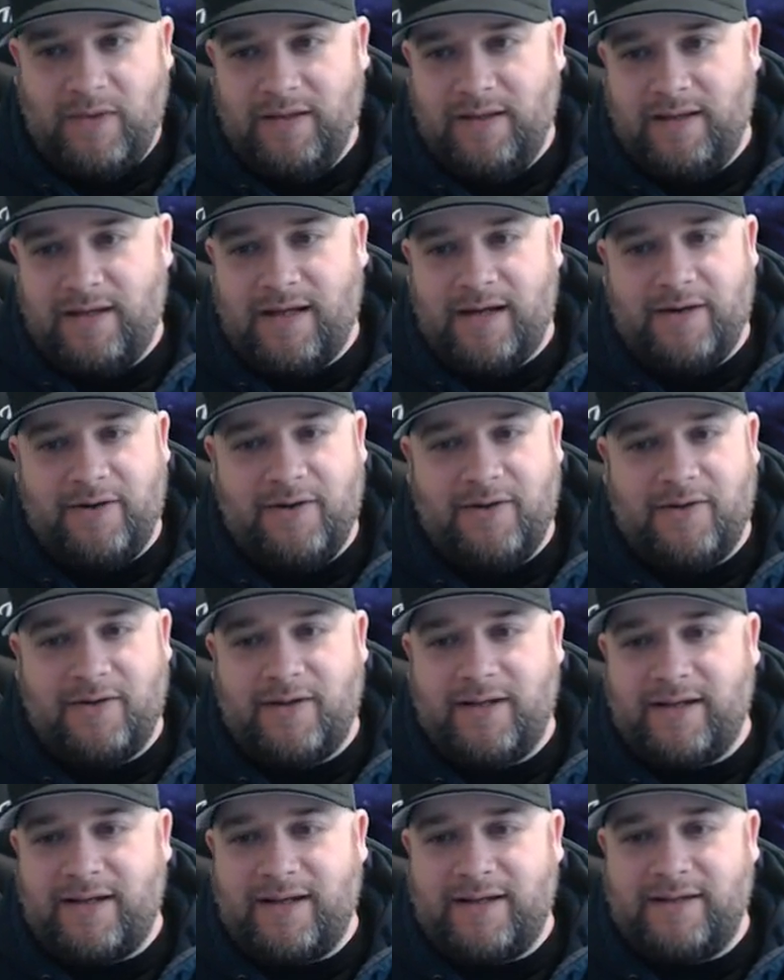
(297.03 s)
I don't know,
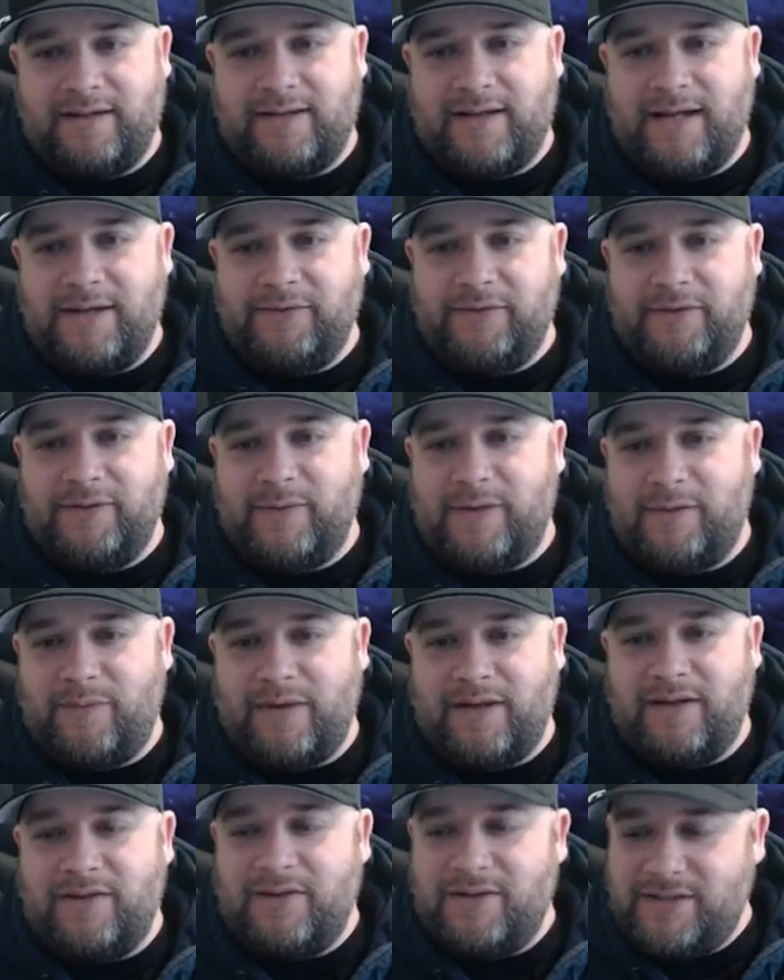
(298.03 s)
like, I can live stream on
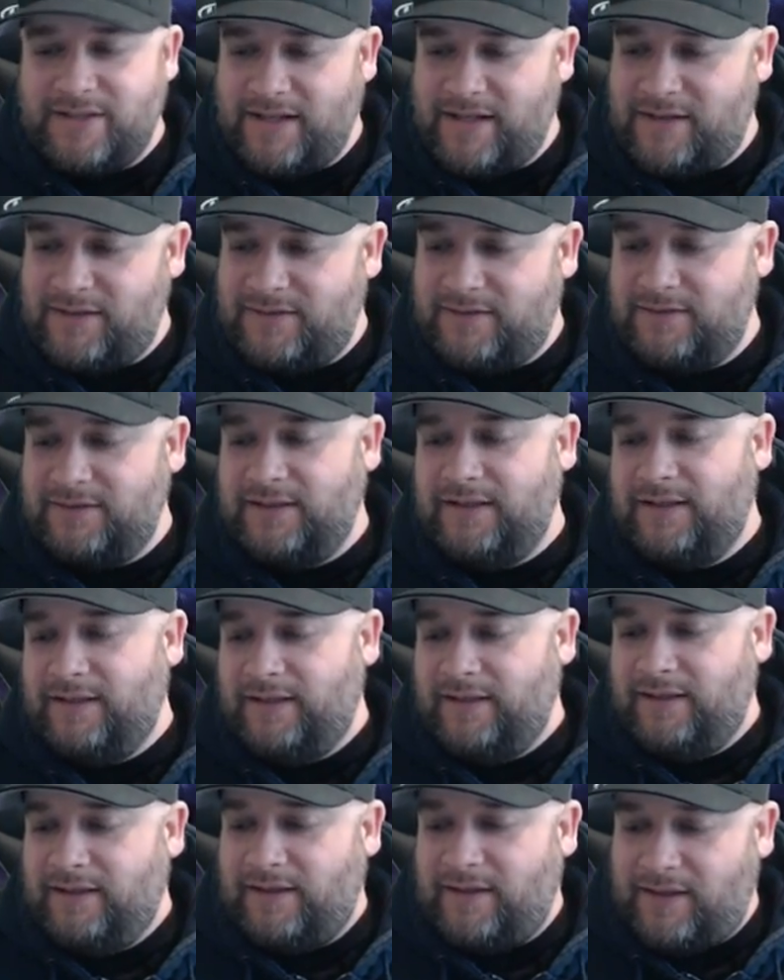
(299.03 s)
my other channel.
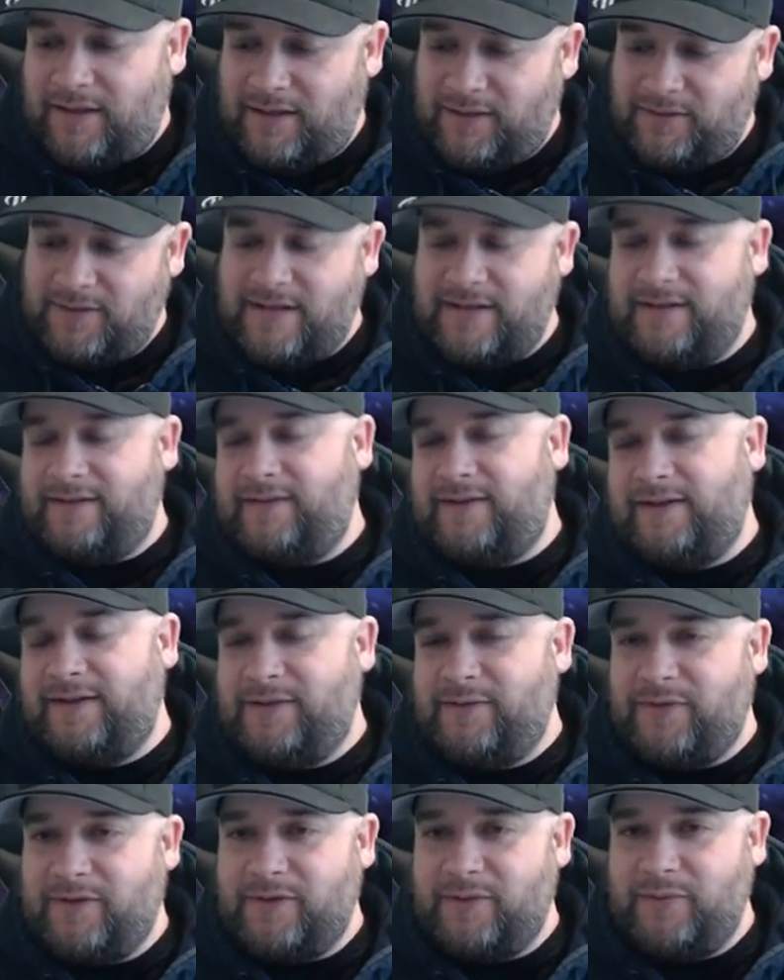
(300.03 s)
Granted, it's on a
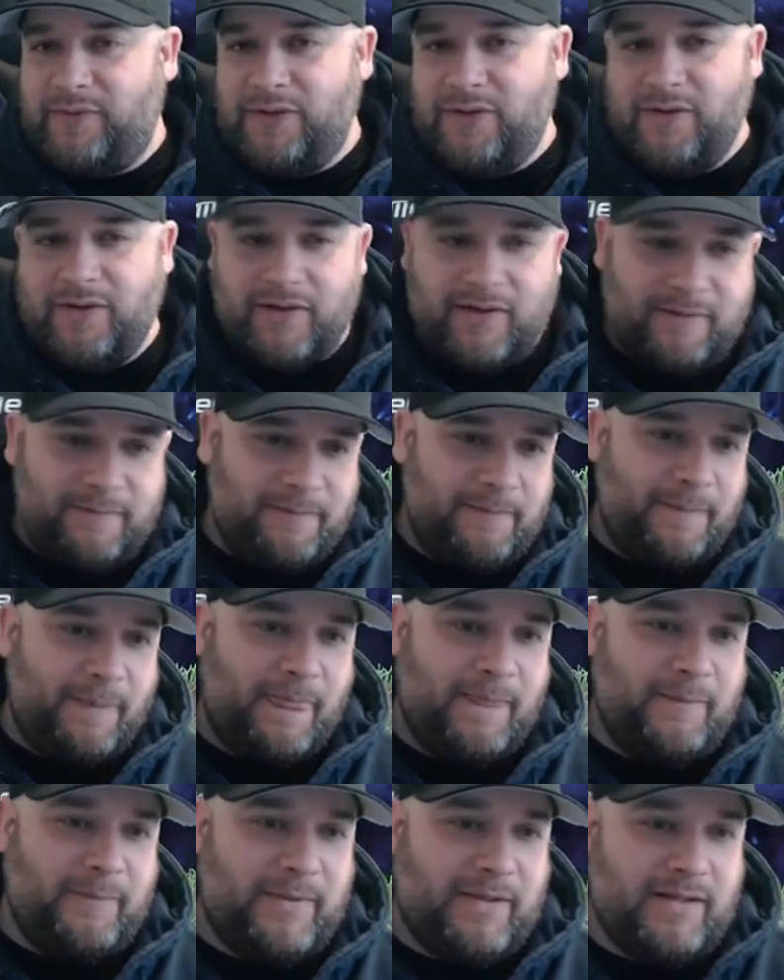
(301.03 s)
different computer,
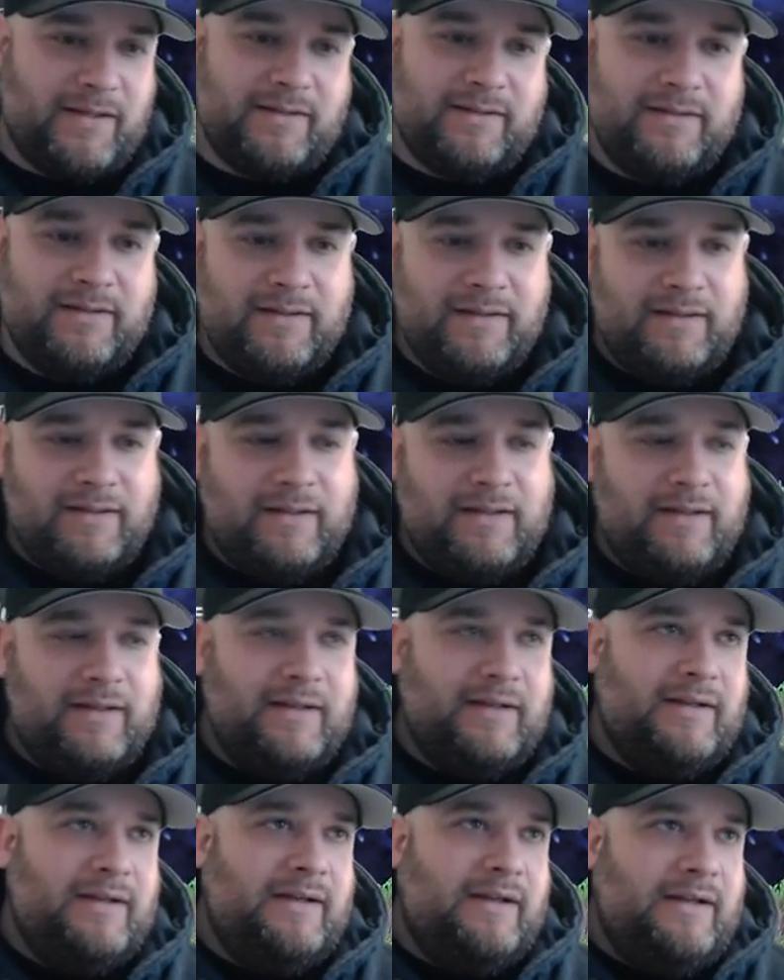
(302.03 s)
but
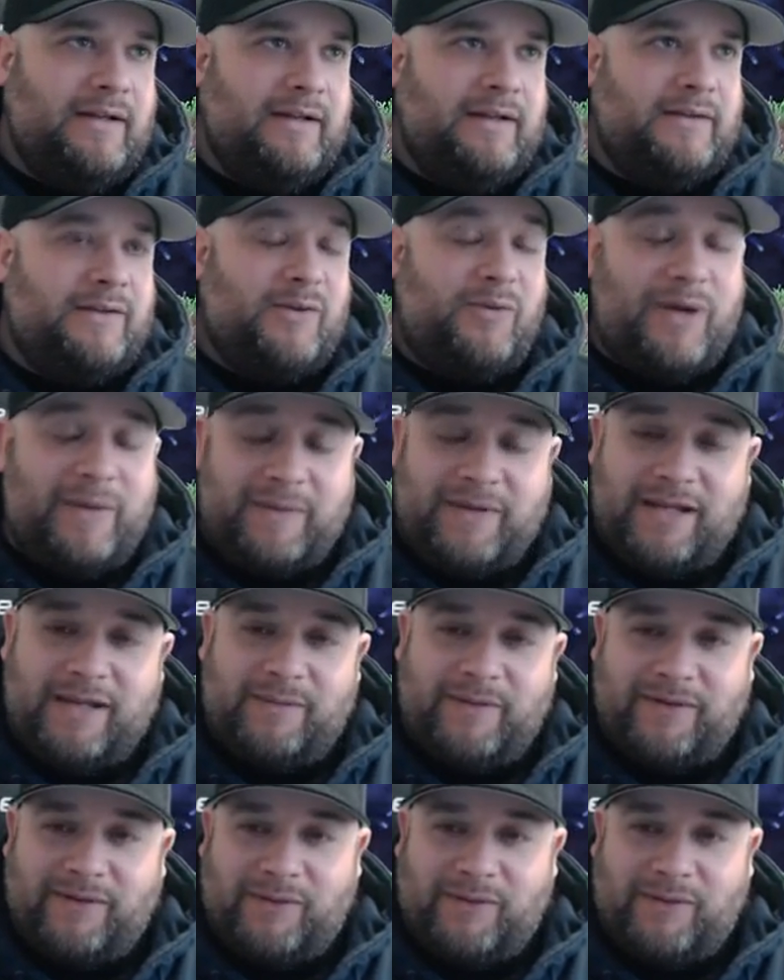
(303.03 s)
the webcam doesn't